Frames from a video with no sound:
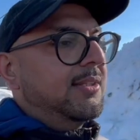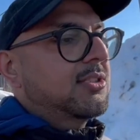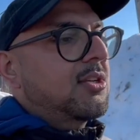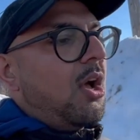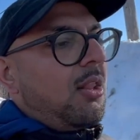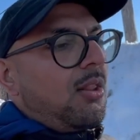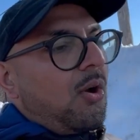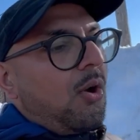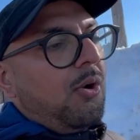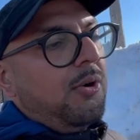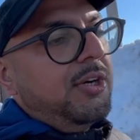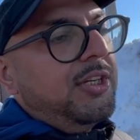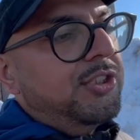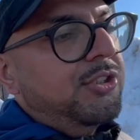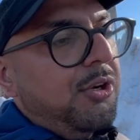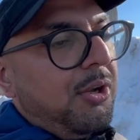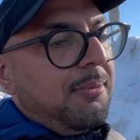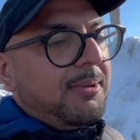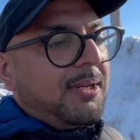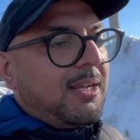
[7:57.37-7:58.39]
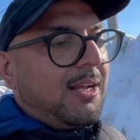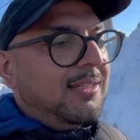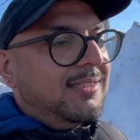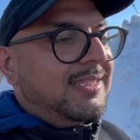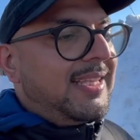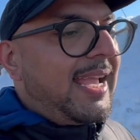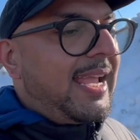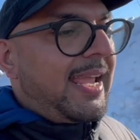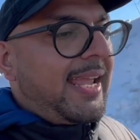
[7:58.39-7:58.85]
called orange roll because
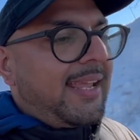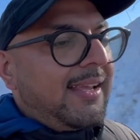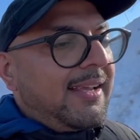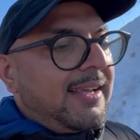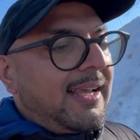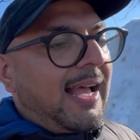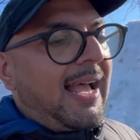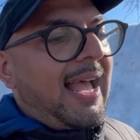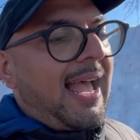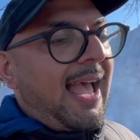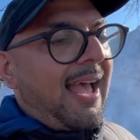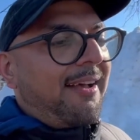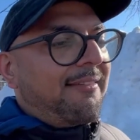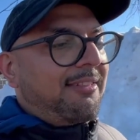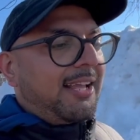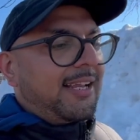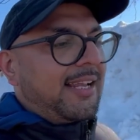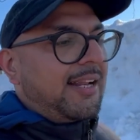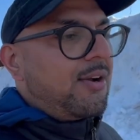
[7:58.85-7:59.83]
they have like an